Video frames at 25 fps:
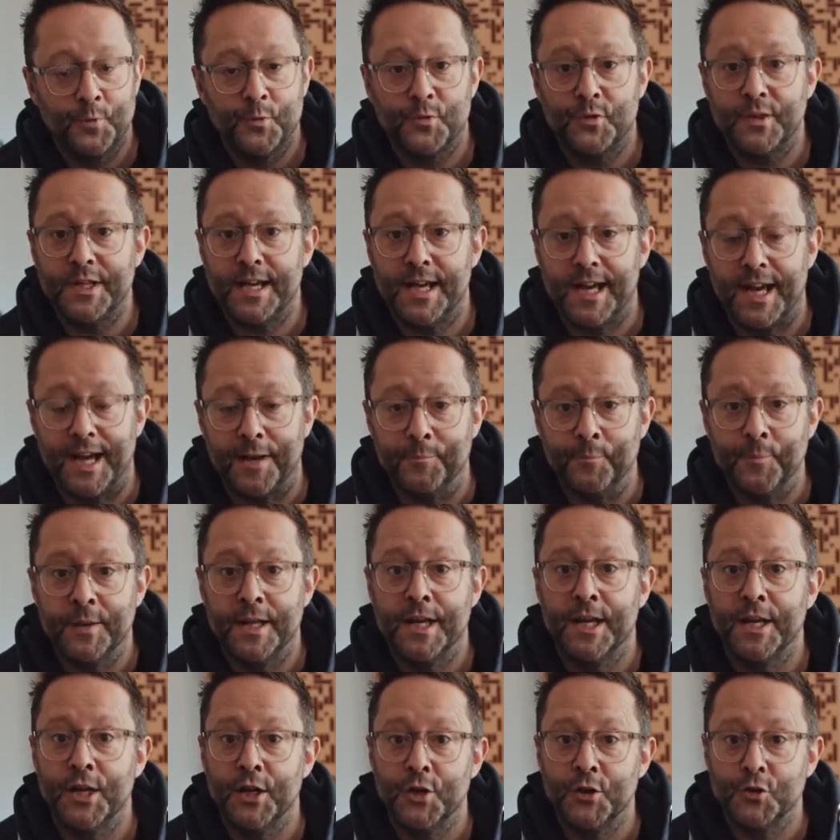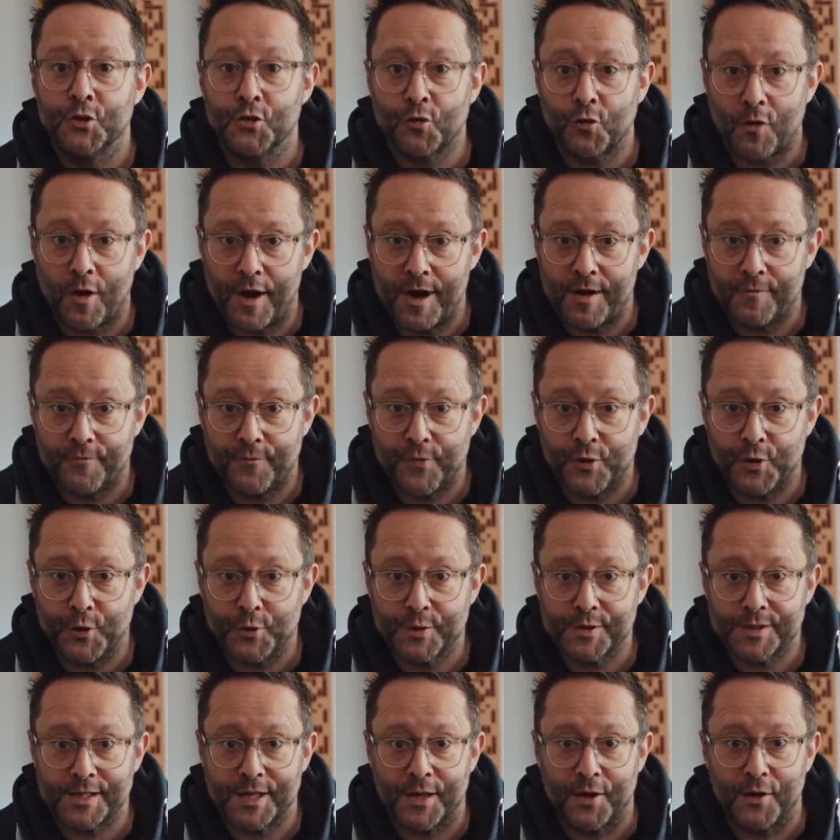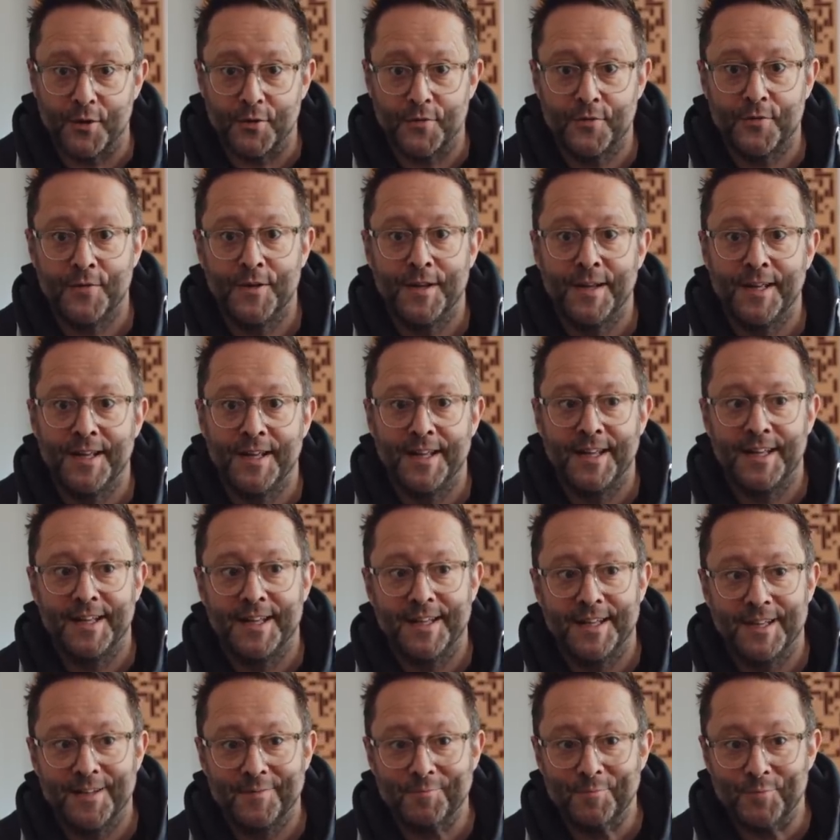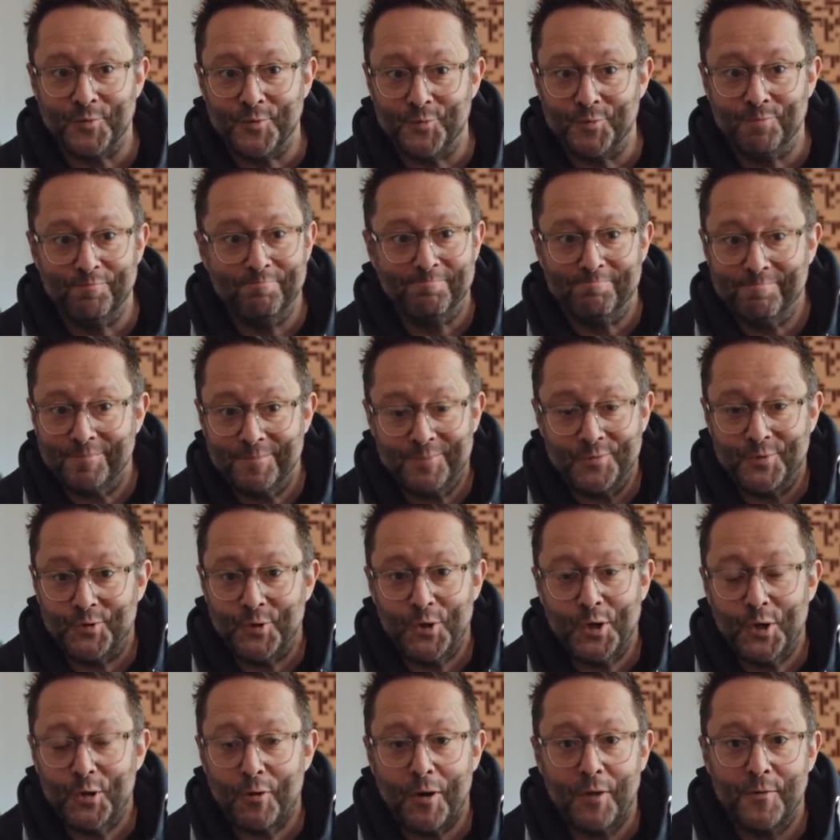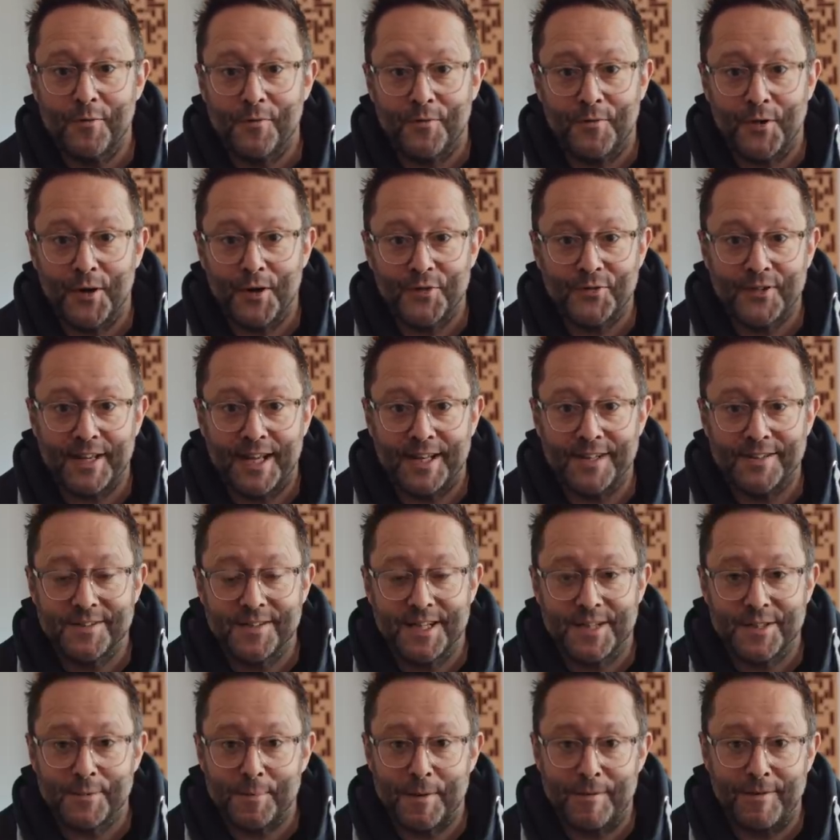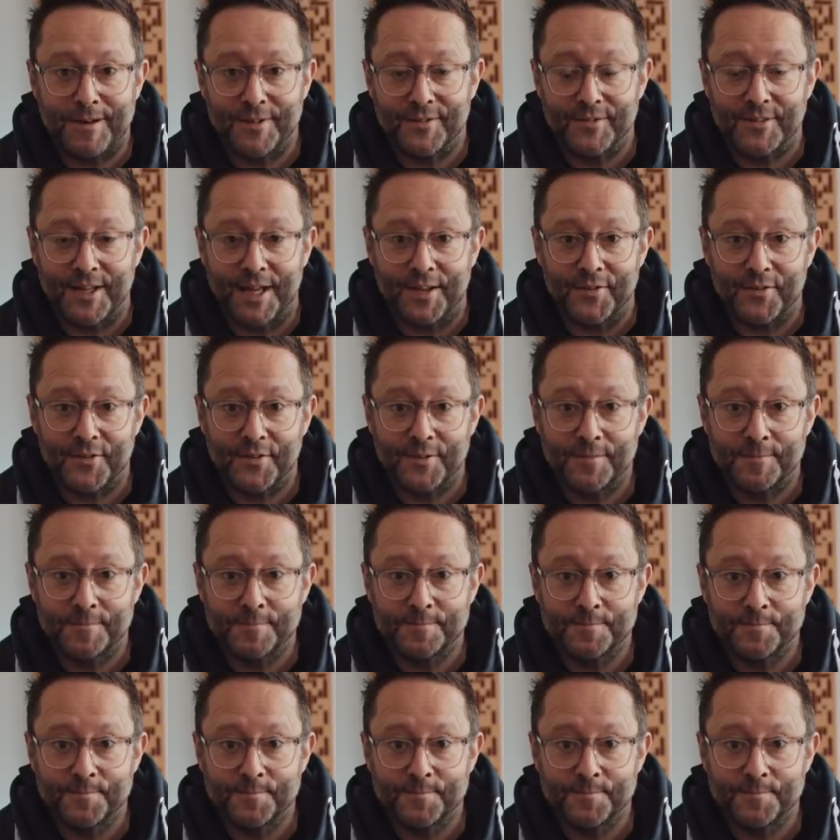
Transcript: So yeah, try it for yourself. Do your own first-hand experience test.